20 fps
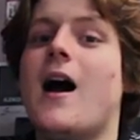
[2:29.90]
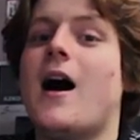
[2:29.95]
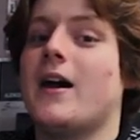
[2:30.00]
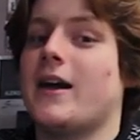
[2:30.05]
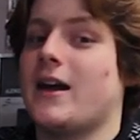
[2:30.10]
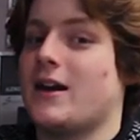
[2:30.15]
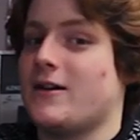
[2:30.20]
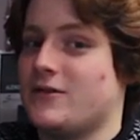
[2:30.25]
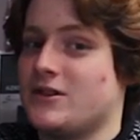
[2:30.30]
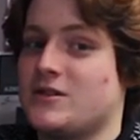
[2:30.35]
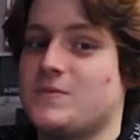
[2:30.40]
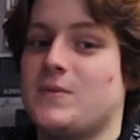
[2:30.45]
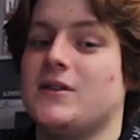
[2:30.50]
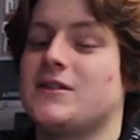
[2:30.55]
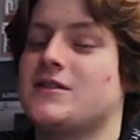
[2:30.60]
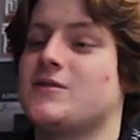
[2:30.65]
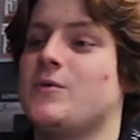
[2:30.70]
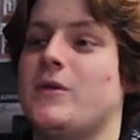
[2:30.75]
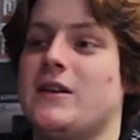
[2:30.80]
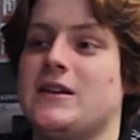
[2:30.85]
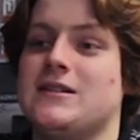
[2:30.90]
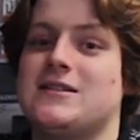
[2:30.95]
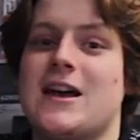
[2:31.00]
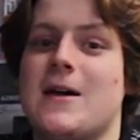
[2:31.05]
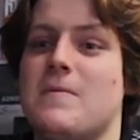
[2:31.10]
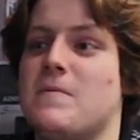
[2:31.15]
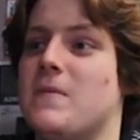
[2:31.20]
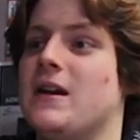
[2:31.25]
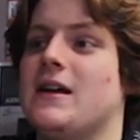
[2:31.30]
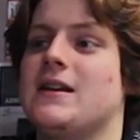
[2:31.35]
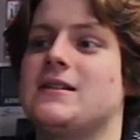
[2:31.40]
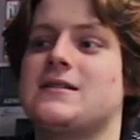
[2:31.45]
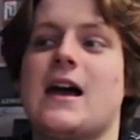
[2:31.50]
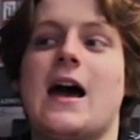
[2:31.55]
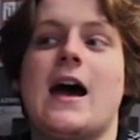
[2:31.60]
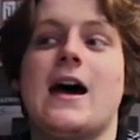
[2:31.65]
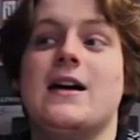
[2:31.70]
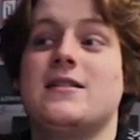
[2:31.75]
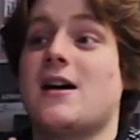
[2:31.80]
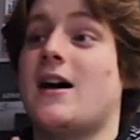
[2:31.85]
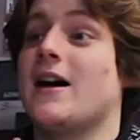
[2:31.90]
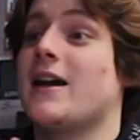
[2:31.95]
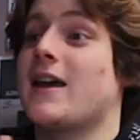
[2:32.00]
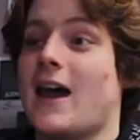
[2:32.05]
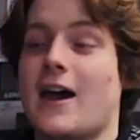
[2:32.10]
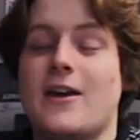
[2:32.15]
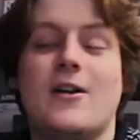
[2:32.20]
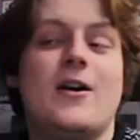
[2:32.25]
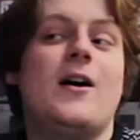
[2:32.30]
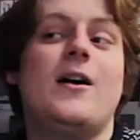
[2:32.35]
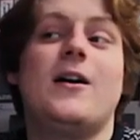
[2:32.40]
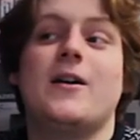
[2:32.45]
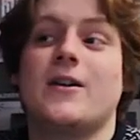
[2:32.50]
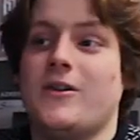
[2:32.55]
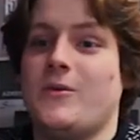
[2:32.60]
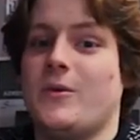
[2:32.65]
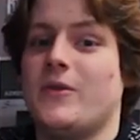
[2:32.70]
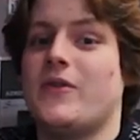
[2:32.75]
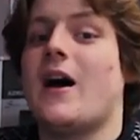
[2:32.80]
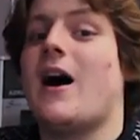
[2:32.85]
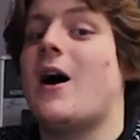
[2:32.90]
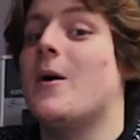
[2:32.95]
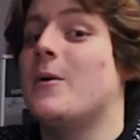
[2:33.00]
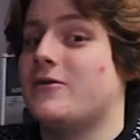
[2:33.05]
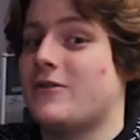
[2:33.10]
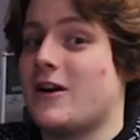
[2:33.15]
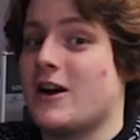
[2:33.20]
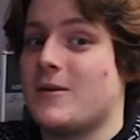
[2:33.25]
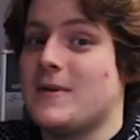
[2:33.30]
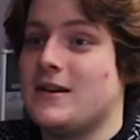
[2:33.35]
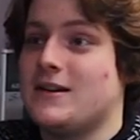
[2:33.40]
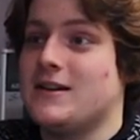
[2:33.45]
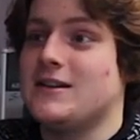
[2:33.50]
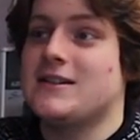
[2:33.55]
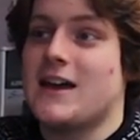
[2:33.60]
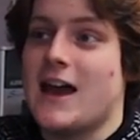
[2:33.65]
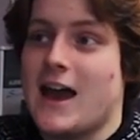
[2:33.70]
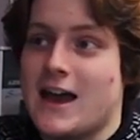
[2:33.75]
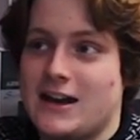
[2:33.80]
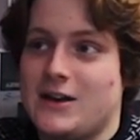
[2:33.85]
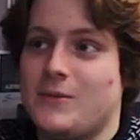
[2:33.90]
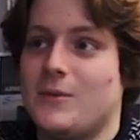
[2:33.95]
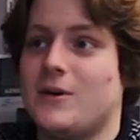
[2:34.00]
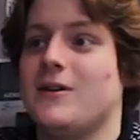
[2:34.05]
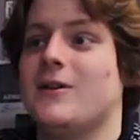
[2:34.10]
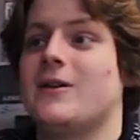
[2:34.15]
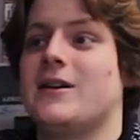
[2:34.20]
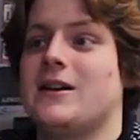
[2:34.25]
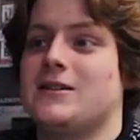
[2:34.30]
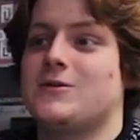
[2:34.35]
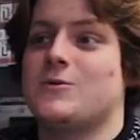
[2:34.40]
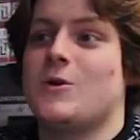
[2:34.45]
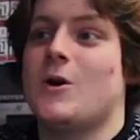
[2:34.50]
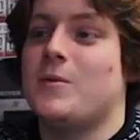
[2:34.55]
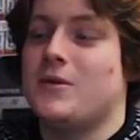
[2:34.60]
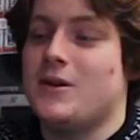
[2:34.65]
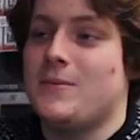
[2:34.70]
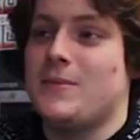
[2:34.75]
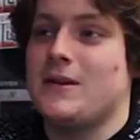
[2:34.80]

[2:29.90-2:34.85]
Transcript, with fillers: I get a response within 10 minutes and I cannot argue with that. I would recommend it to anyone looking to open